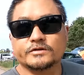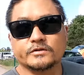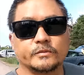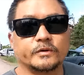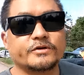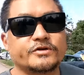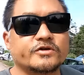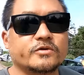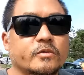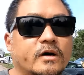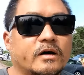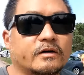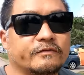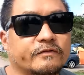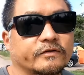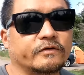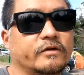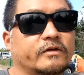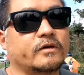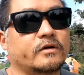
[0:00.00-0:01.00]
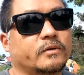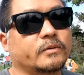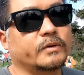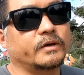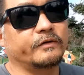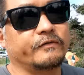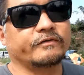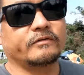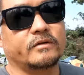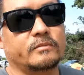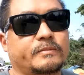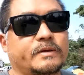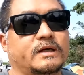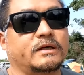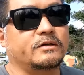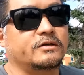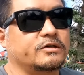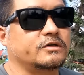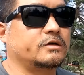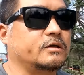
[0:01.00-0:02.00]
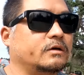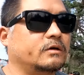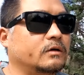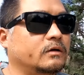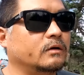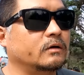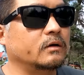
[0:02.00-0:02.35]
So once you walk further away from the beach,